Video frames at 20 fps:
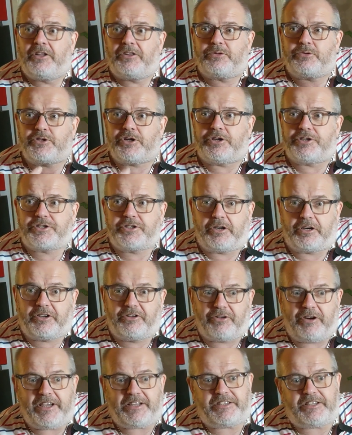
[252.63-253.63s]
there was also a
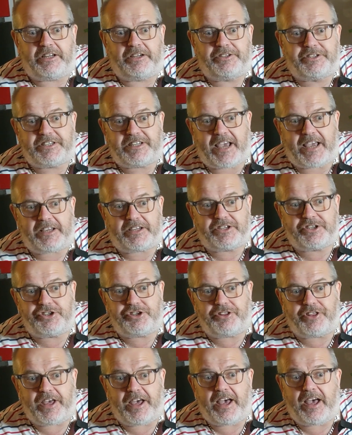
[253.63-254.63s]
great deal of
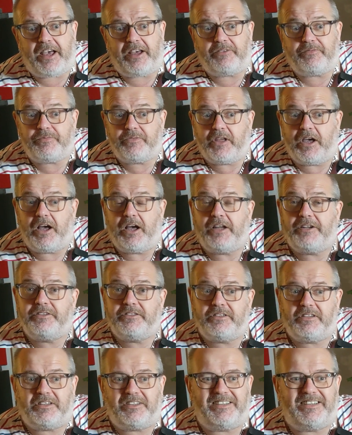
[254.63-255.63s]
texture there,
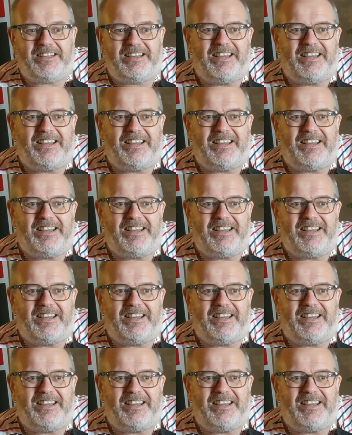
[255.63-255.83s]
and